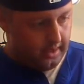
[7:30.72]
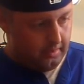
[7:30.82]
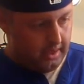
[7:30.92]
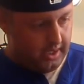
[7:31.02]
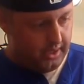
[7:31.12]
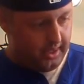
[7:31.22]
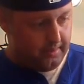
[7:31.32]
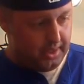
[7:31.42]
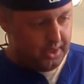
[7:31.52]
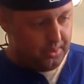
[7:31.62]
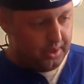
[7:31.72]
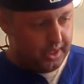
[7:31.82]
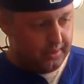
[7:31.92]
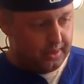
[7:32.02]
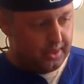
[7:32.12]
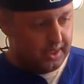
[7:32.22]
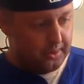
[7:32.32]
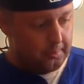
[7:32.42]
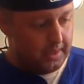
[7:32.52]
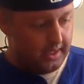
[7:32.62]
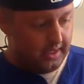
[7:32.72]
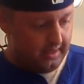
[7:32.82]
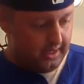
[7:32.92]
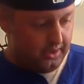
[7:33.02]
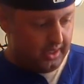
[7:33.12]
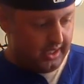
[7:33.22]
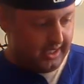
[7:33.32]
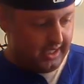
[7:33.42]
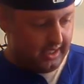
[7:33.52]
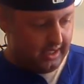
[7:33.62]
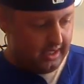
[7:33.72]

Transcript: Because, I mean, you want every single bit that you can get.